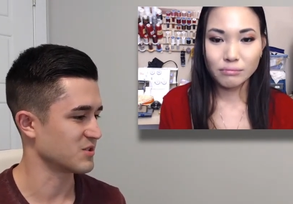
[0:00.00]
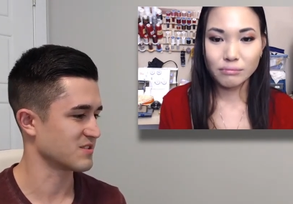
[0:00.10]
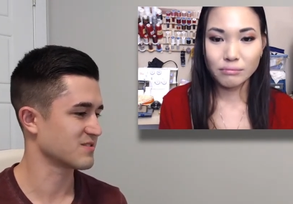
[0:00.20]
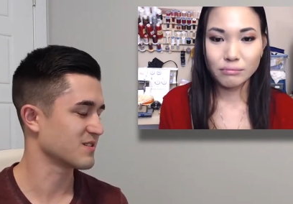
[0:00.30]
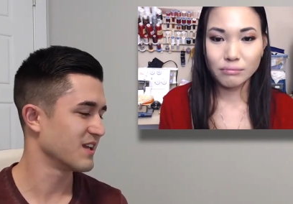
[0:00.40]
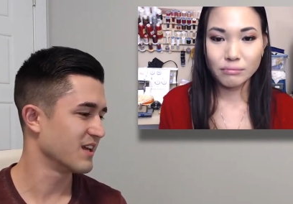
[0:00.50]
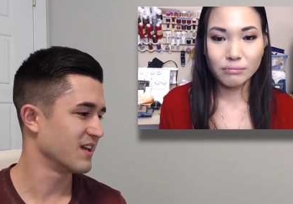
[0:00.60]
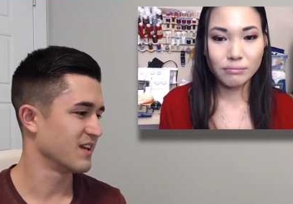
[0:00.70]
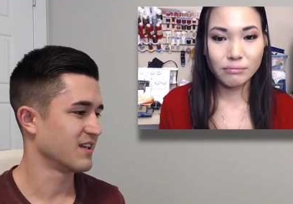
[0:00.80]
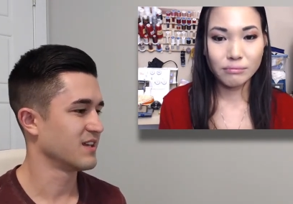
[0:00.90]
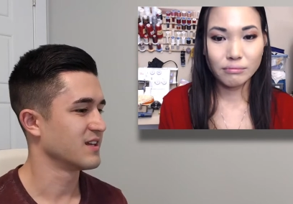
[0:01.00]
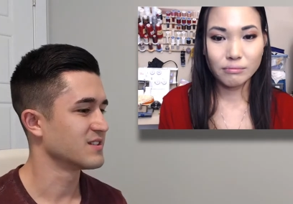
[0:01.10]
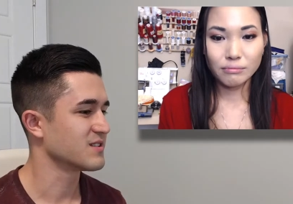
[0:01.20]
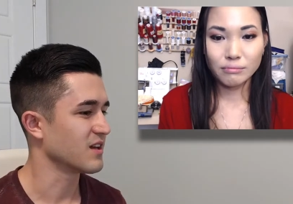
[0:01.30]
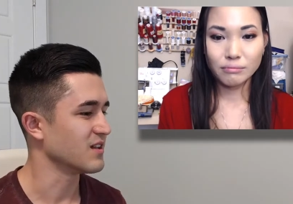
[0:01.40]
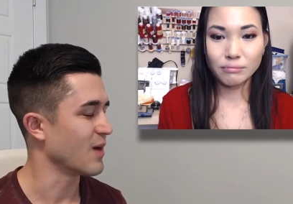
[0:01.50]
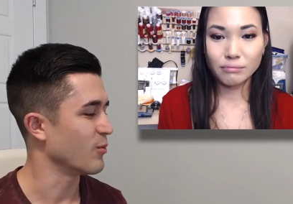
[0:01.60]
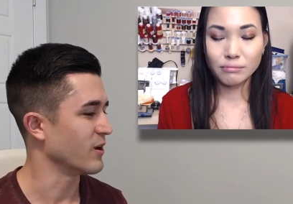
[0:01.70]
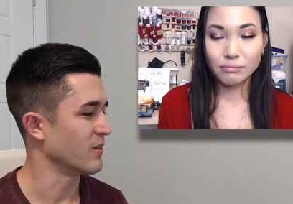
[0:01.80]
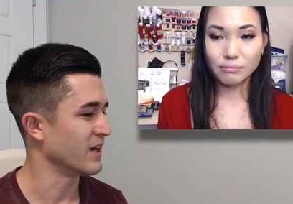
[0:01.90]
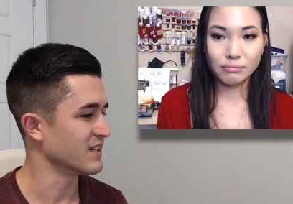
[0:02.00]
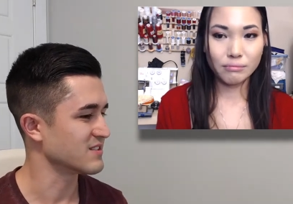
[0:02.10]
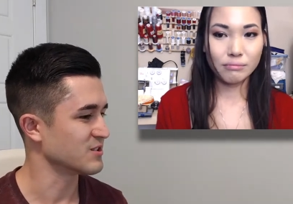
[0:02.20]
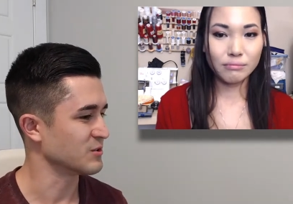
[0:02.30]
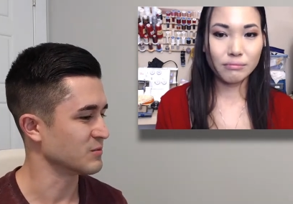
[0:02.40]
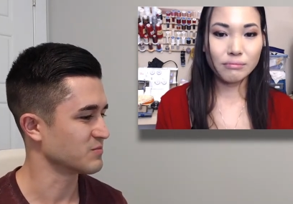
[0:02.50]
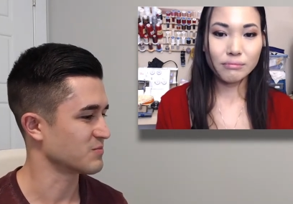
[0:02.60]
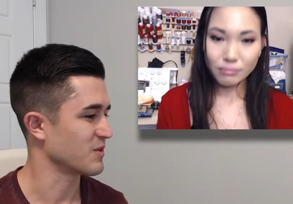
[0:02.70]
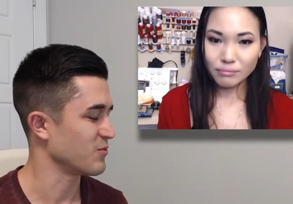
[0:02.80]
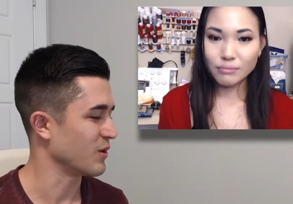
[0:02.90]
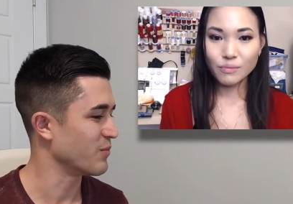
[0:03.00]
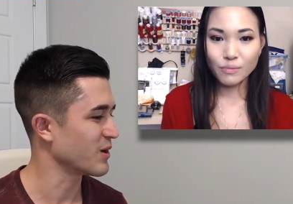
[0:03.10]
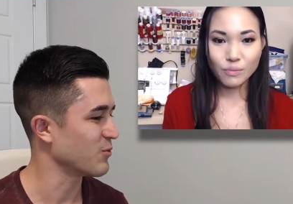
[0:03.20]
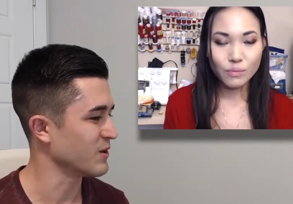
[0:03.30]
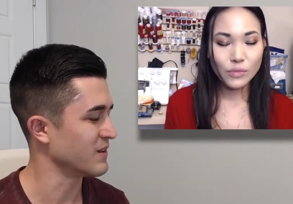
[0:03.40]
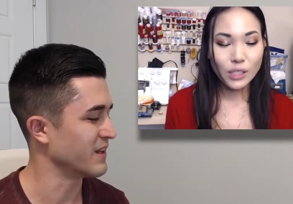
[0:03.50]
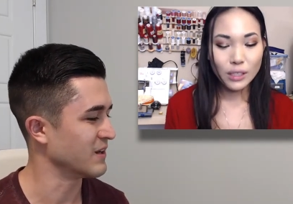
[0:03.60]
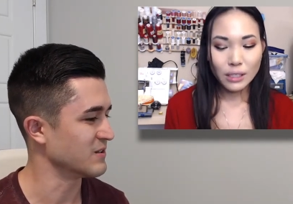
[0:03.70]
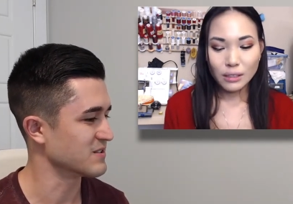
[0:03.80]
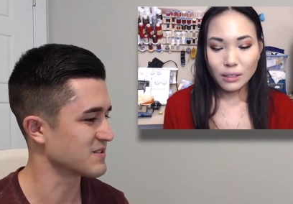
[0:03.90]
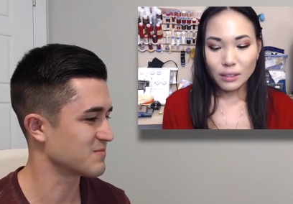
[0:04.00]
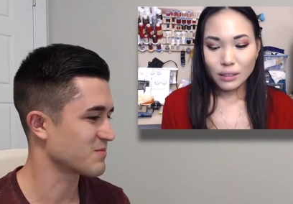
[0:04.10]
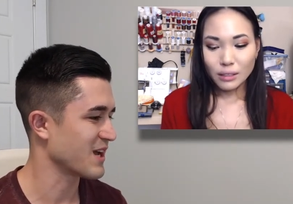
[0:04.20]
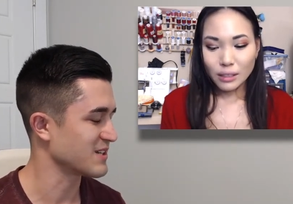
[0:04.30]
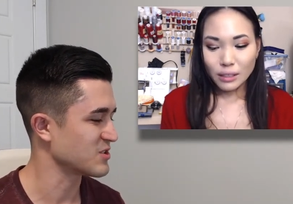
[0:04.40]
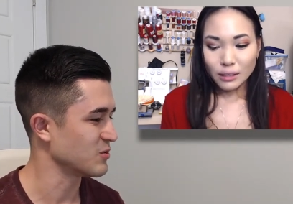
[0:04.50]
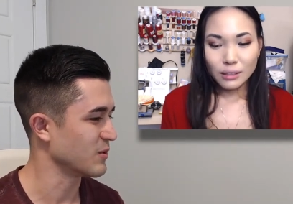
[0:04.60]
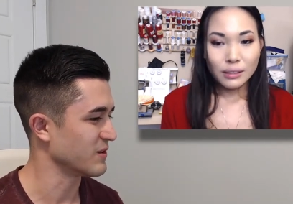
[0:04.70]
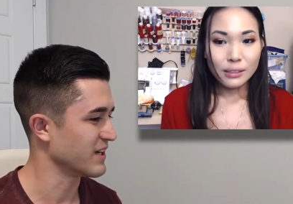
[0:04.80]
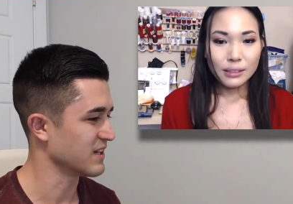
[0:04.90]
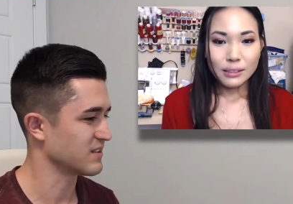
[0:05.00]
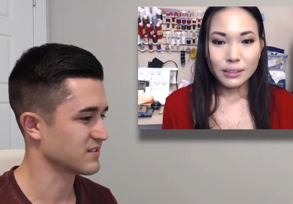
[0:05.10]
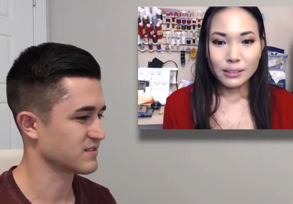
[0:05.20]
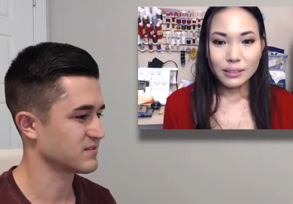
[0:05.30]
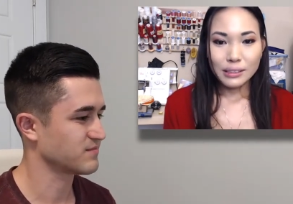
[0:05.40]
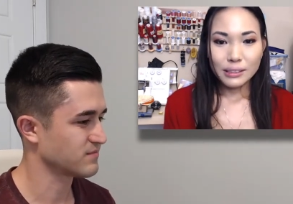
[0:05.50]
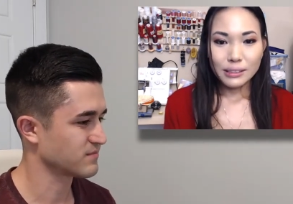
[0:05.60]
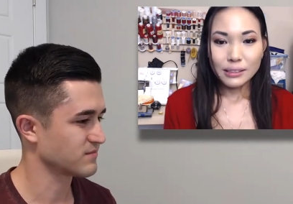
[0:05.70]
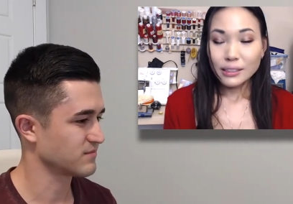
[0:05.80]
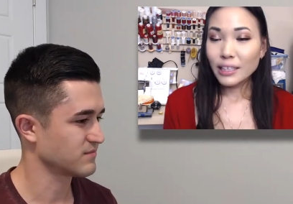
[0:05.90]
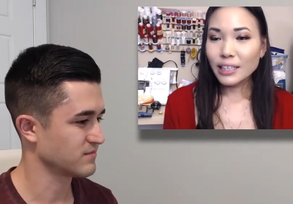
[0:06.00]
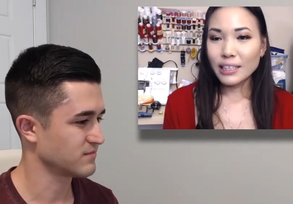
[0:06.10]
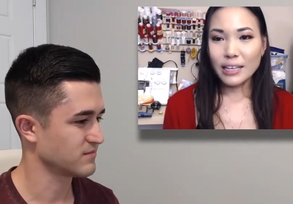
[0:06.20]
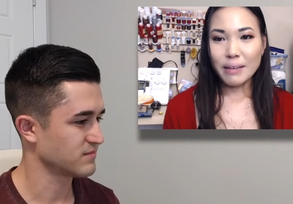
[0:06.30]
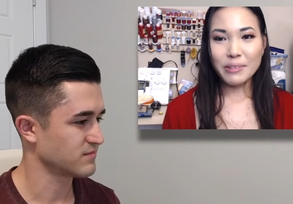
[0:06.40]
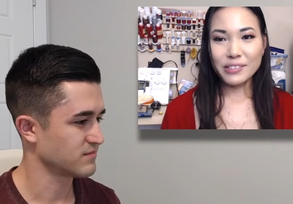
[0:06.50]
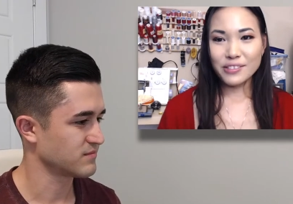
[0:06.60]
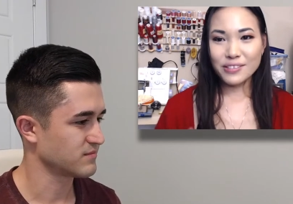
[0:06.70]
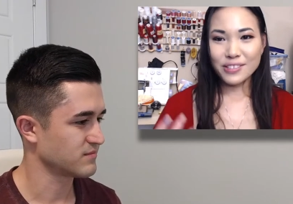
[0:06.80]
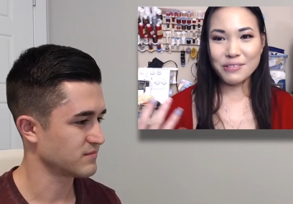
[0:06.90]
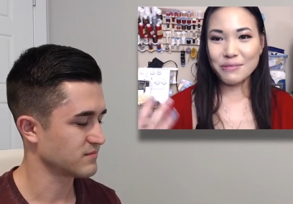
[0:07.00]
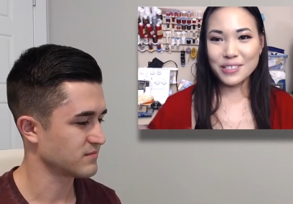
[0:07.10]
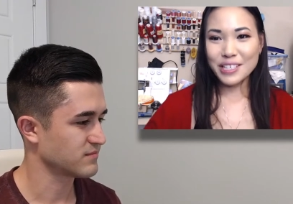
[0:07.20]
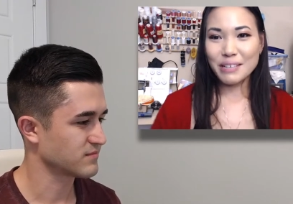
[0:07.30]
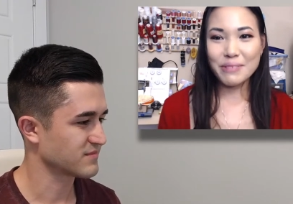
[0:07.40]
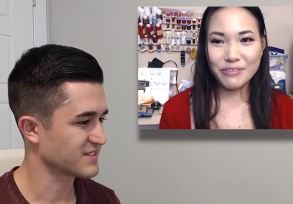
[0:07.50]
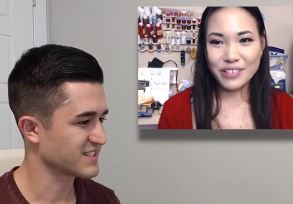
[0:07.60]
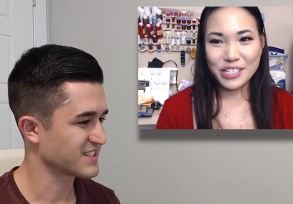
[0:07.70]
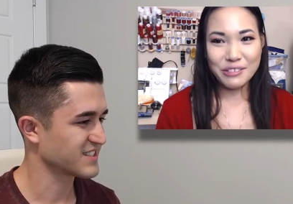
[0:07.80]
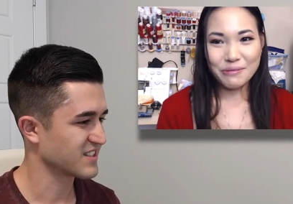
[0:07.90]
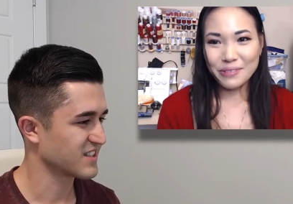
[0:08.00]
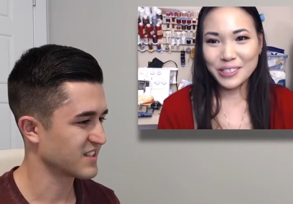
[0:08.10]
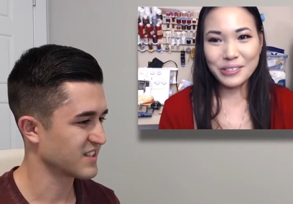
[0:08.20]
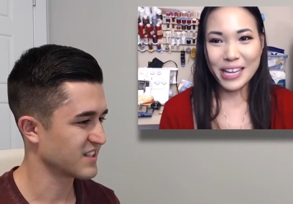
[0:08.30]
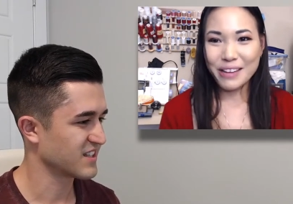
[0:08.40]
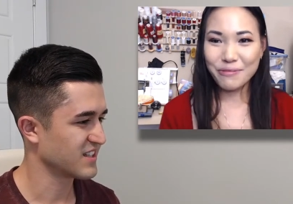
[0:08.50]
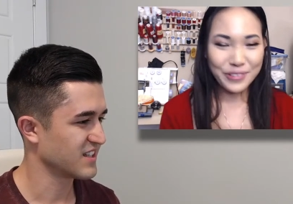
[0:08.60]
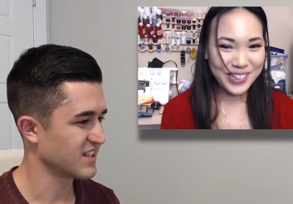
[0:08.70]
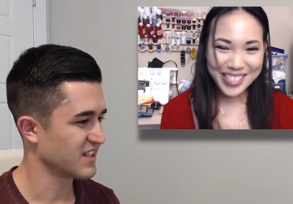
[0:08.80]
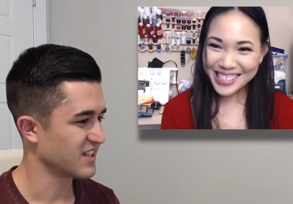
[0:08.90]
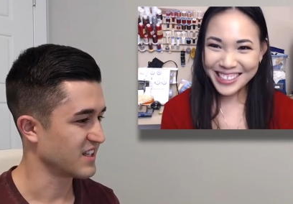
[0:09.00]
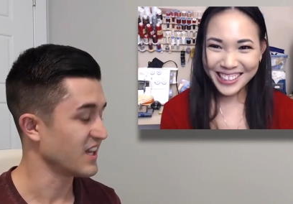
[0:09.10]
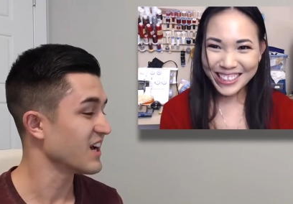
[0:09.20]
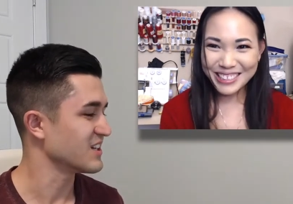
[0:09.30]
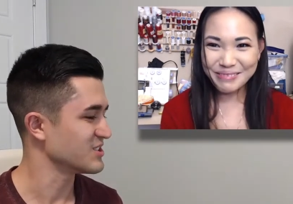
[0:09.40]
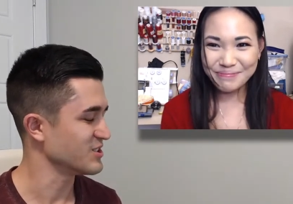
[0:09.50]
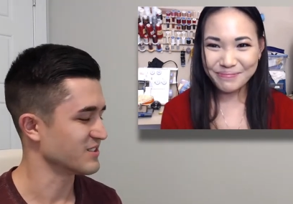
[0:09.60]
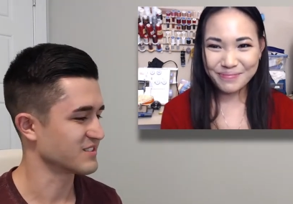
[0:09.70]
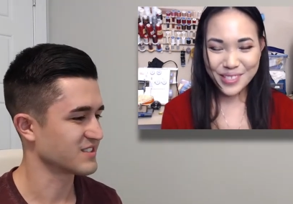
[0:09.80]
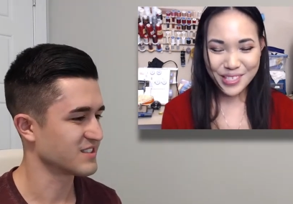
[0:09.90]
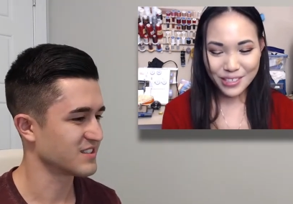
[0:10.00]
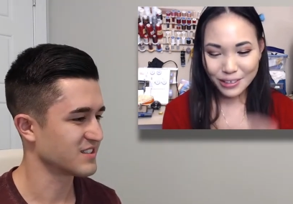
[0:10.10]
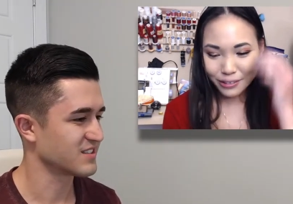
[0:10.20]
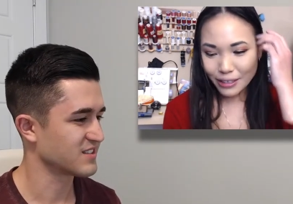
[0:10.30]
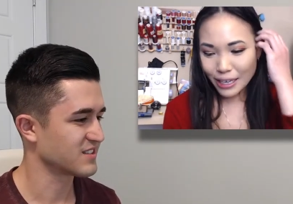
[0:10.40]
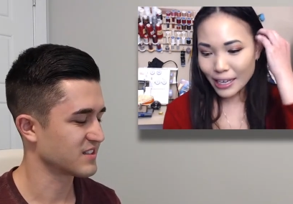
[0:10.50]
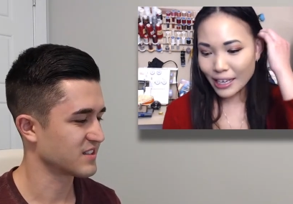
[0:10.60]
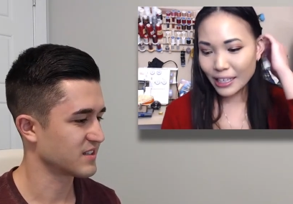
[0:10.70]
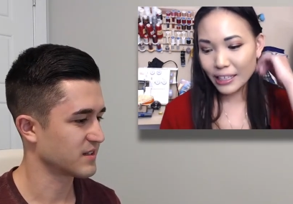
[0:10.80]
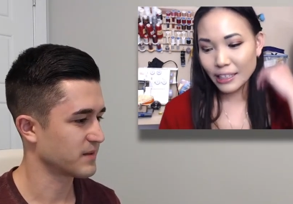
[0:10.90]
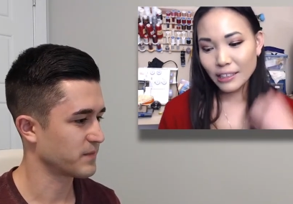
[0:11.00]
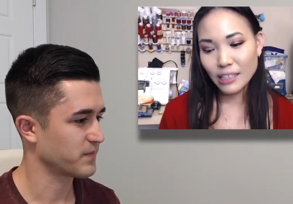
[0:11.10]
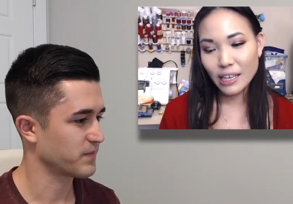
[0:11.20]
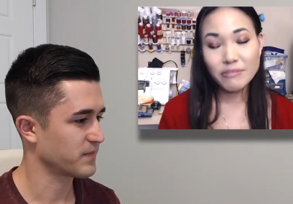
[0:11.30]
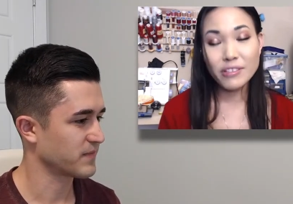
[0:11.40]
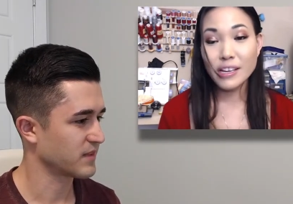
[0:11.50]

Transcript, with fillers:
Speaker 1: just elaborate on that. So if you want to pick one, and then I'll just ask you about that.
Speaker 2: Yeah, I mean, since we're talking about fashion, we can do that first. Um, yeah, sure. So I, I